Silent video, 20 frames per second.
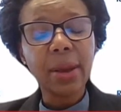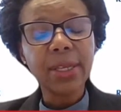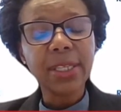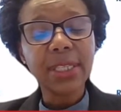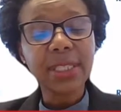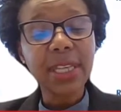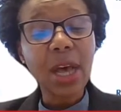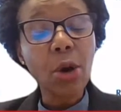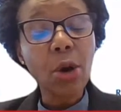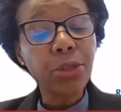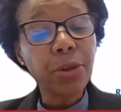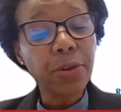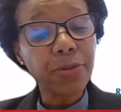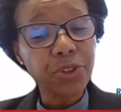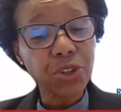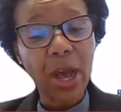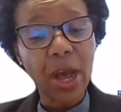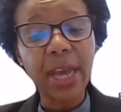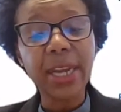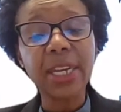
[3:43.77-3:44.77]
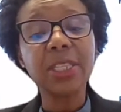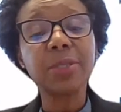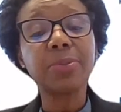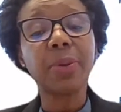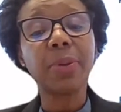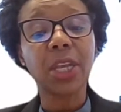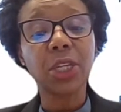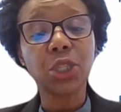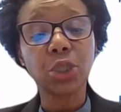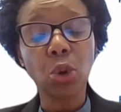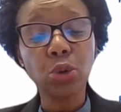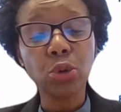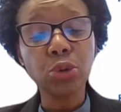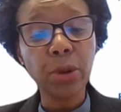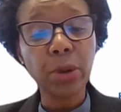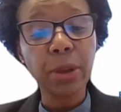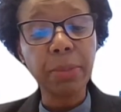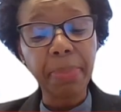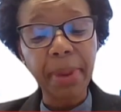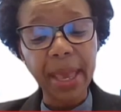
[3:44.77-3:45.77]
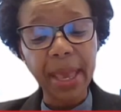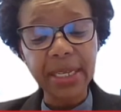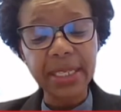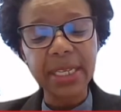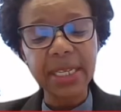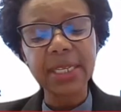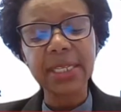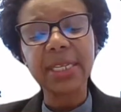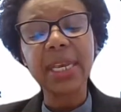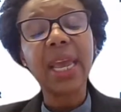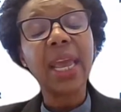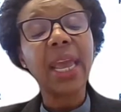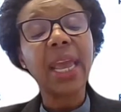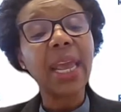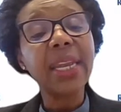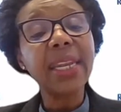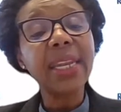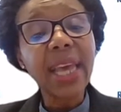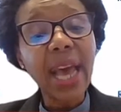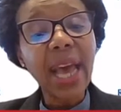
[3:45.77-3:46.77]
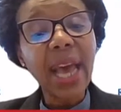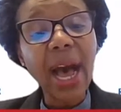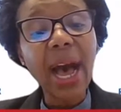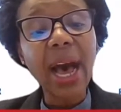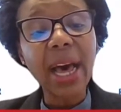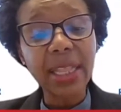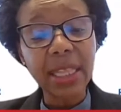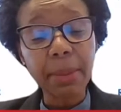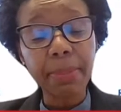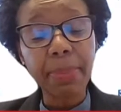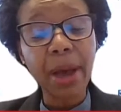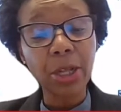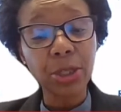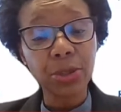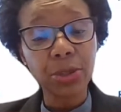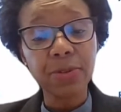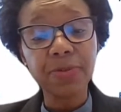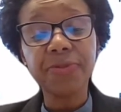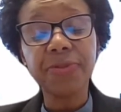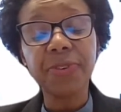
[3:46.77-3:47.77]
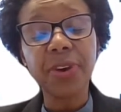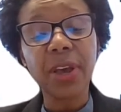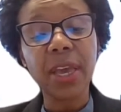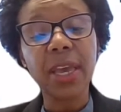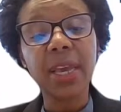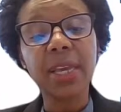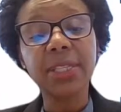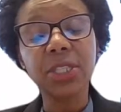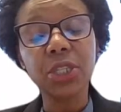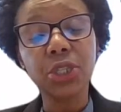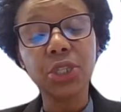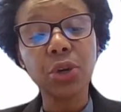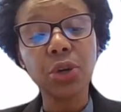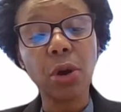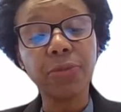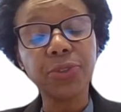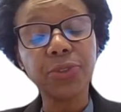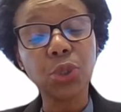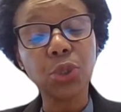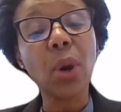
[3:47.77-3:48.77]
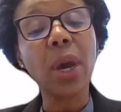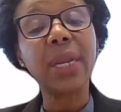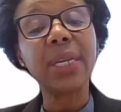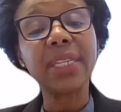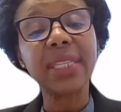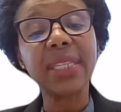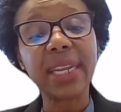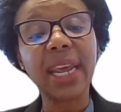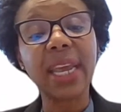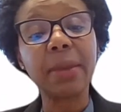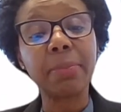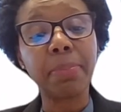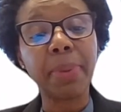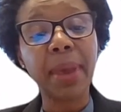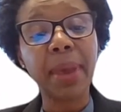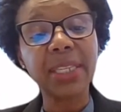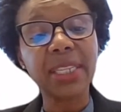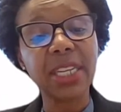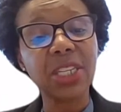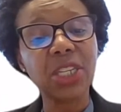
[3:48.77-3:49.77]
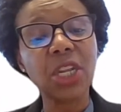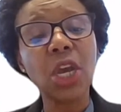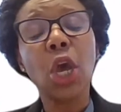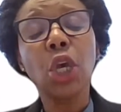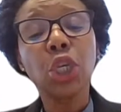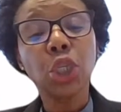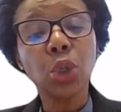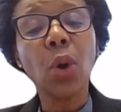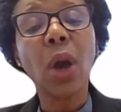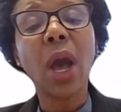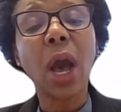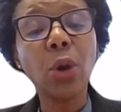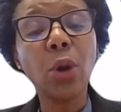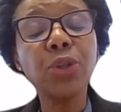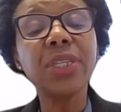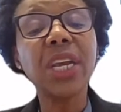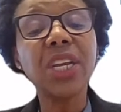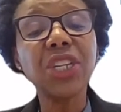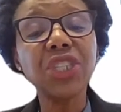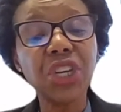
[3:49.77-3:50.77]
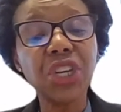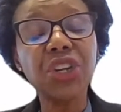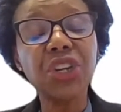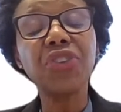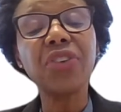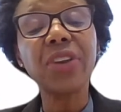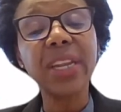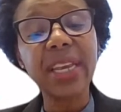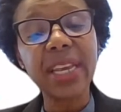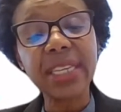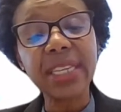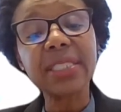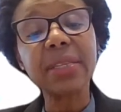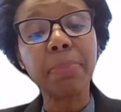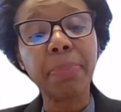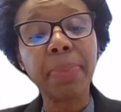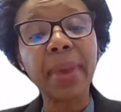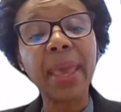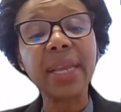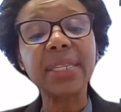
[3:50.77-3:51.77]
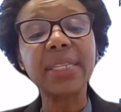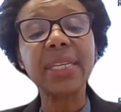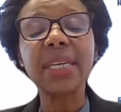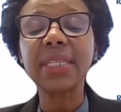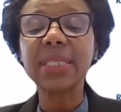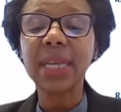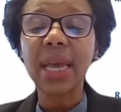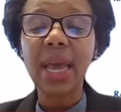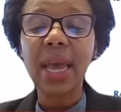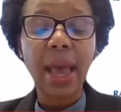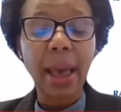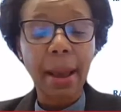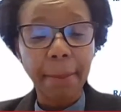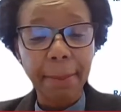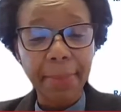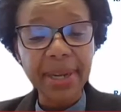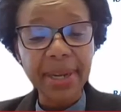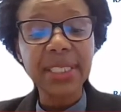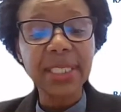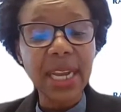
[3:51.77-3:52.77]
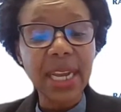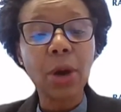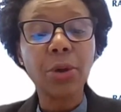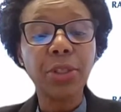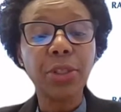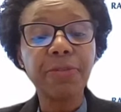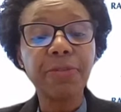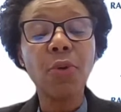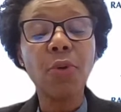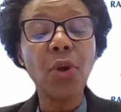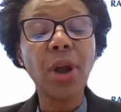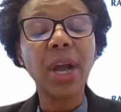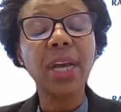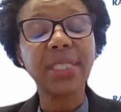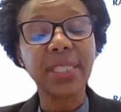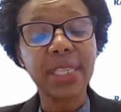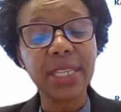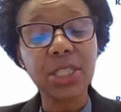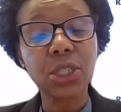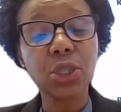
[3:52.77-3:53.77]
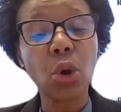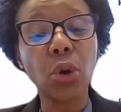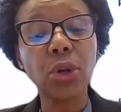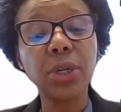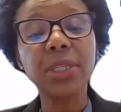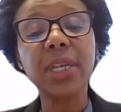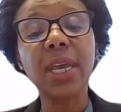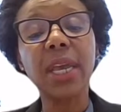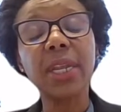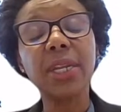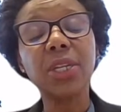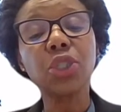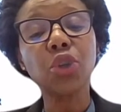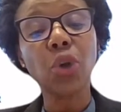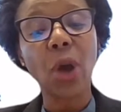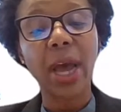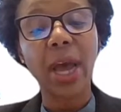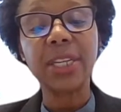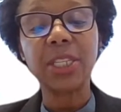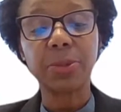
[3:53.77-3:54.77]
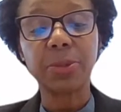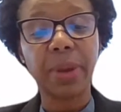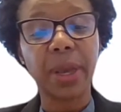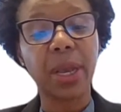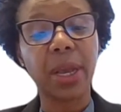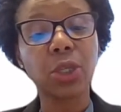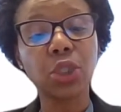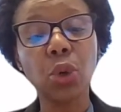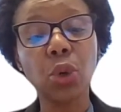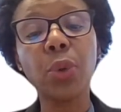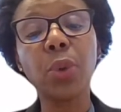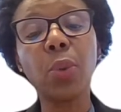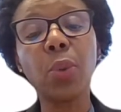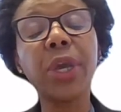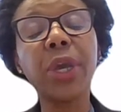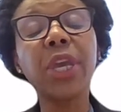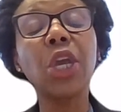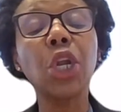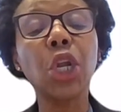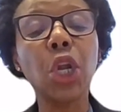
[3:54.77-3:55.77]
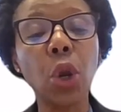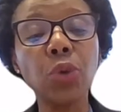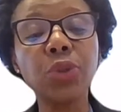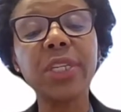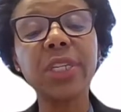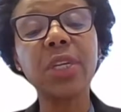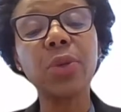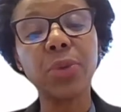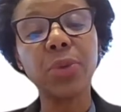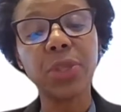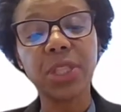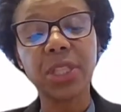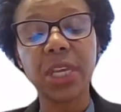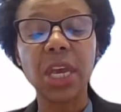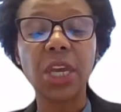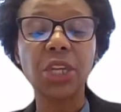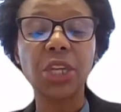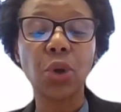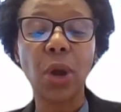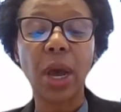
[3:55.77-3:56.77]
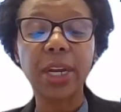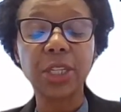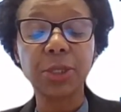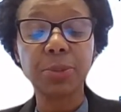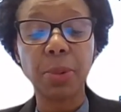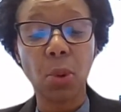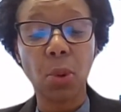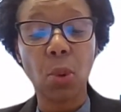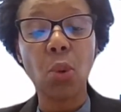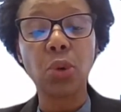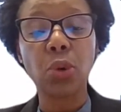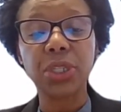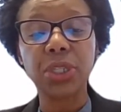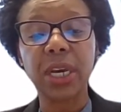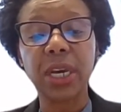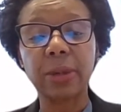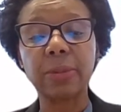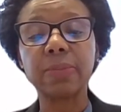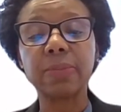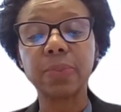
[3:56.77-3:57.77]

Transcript: south of Johannesburg is also impacted, and there are other parts of city of Tshwane that are impacted. So Gauteng generally is impacted, but now the focus is on in Johannesburg. So we're working closely with Johannesburg Water.